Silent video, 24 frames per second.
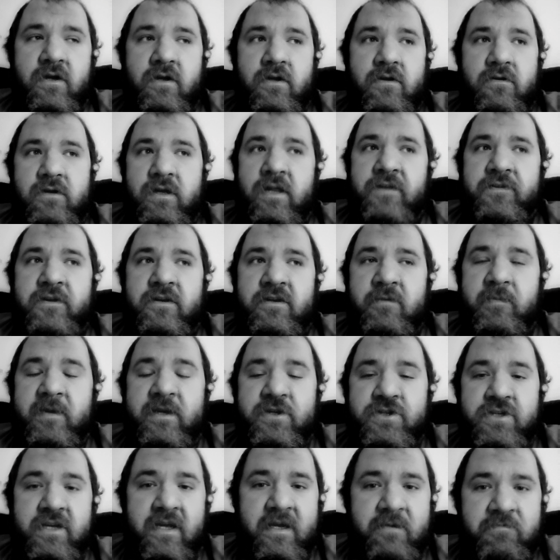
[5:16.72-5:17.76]
nothing to be
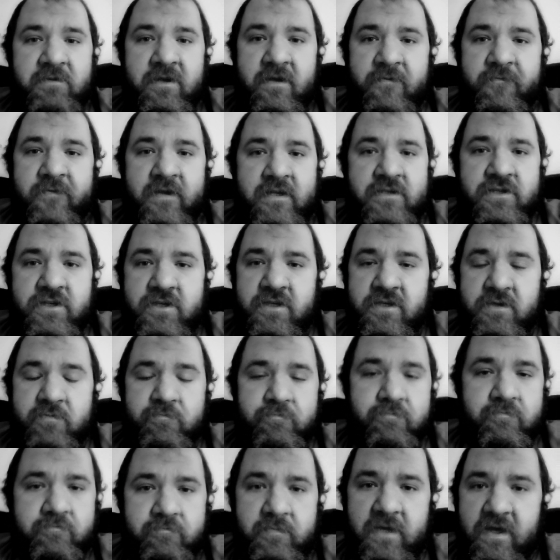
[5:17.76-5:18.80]
ashamed of. It's just
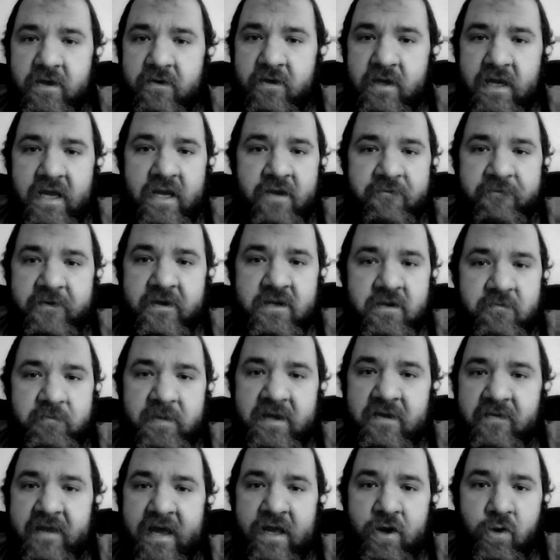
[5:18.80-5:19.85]
an effect of
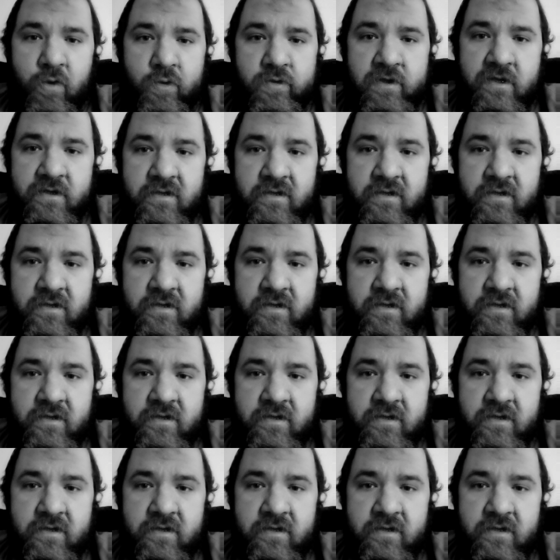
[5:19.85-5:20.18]
being that old.